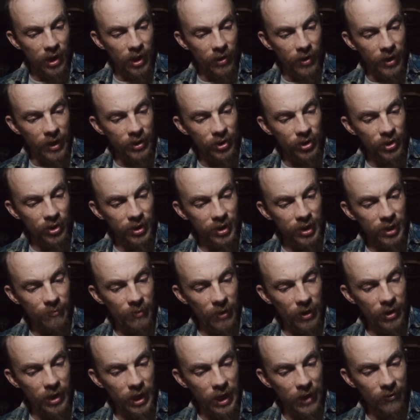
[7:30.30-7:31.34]
that just
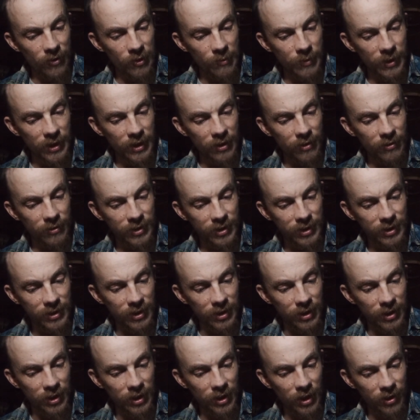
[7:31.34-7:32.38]
about everybody you
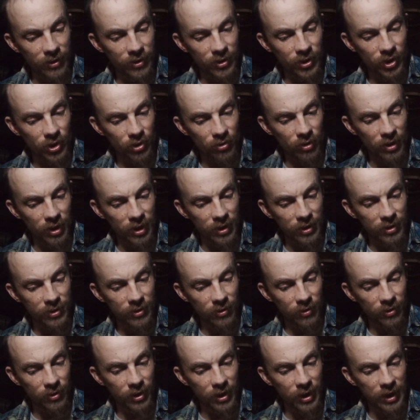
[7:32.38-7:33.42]
see on the street is
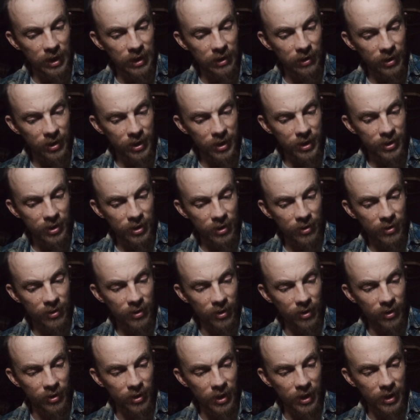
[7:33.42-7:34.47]
holding at least a
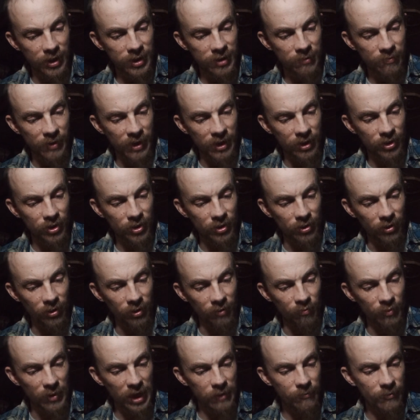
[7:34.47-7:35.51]
38 special
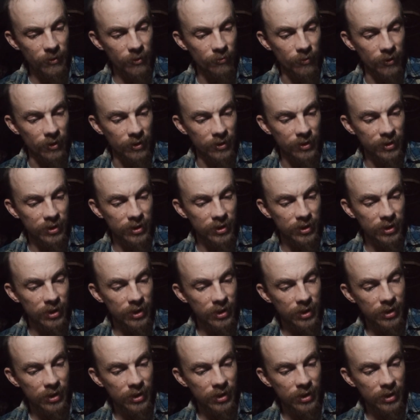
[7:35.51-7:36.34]
and maybe worse.